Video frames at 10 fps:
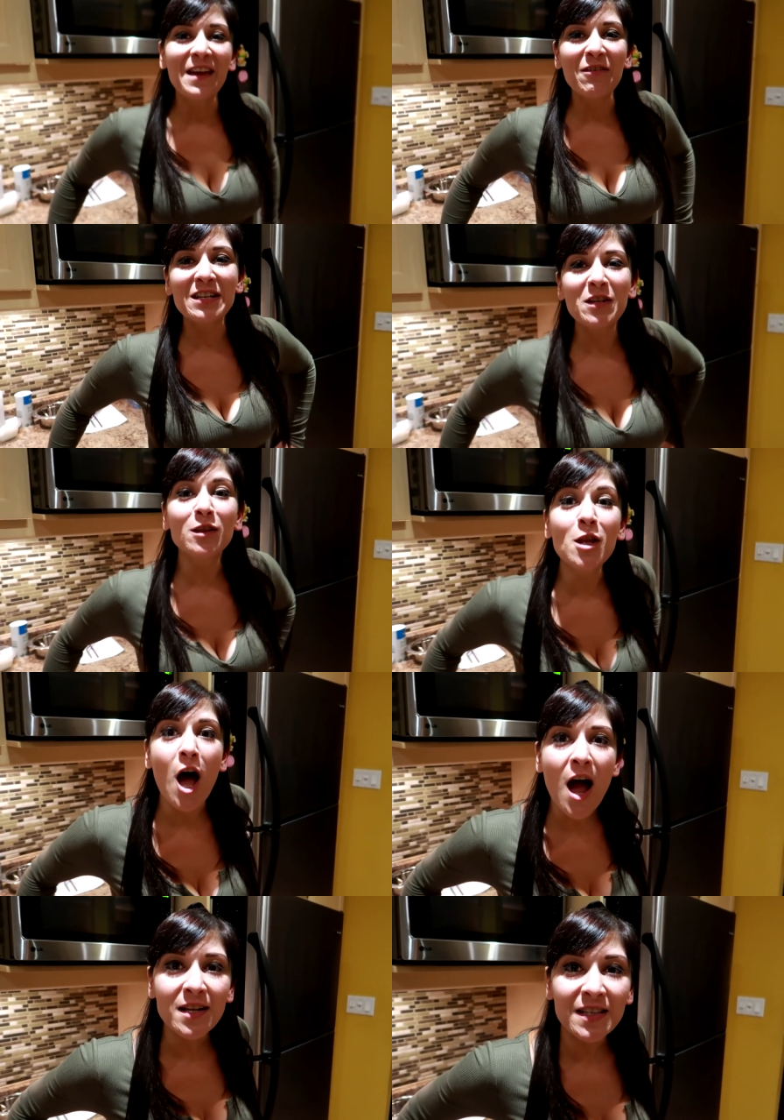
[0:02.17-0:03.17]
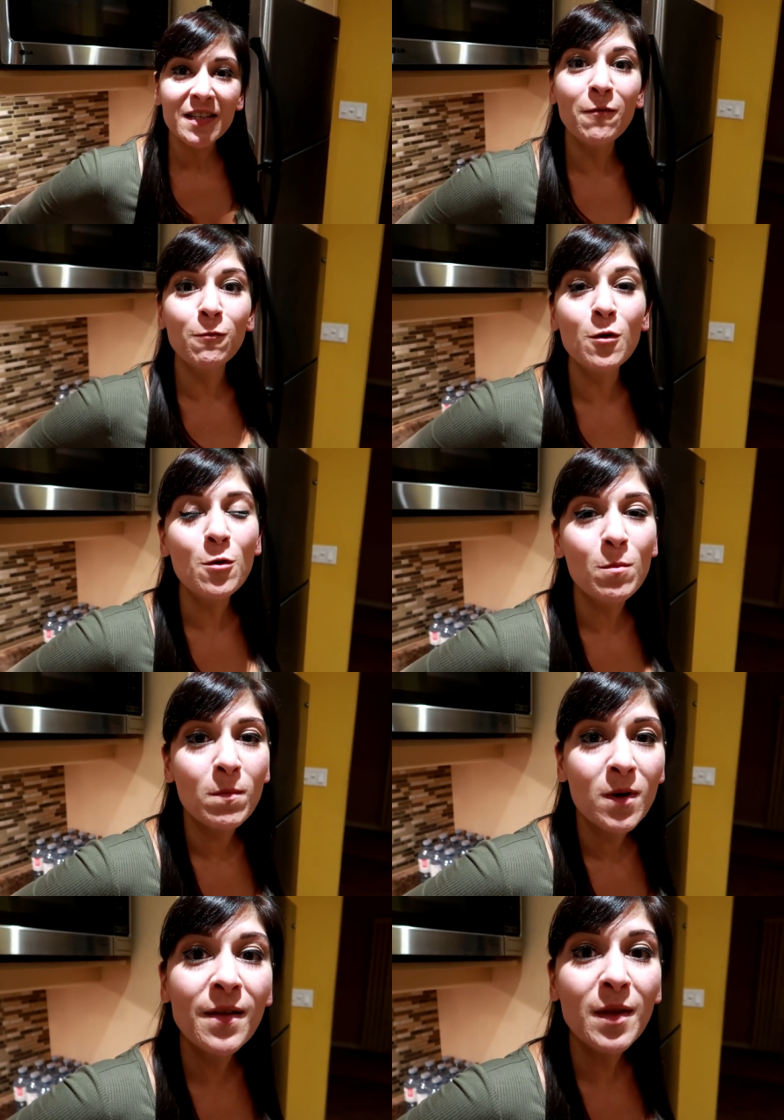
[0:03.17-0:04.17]
There is lots of
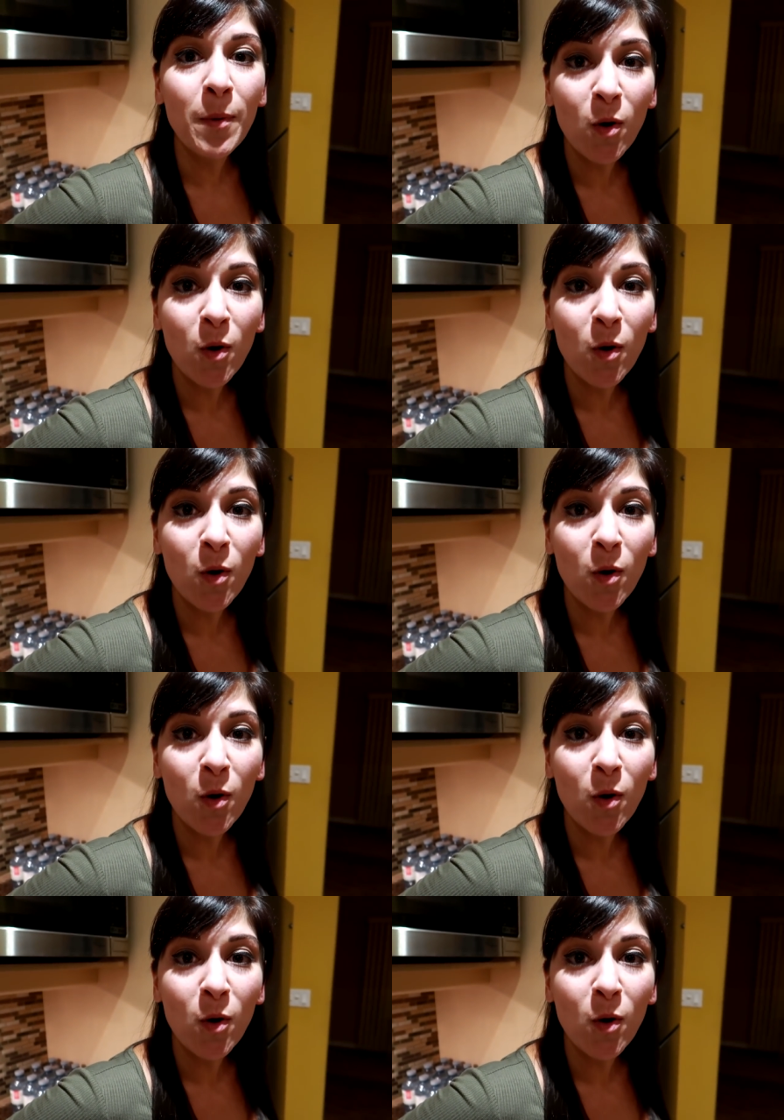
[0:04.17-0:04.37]
room on the